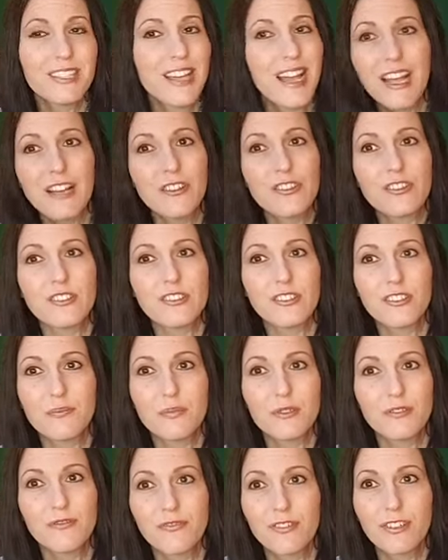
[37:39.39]
actually just
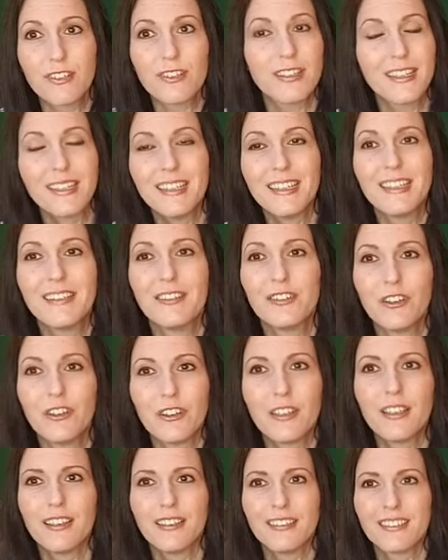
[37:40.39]
prefer to eat
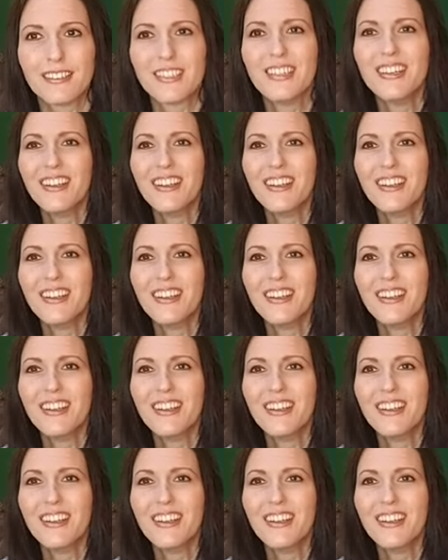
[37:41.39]
cookies.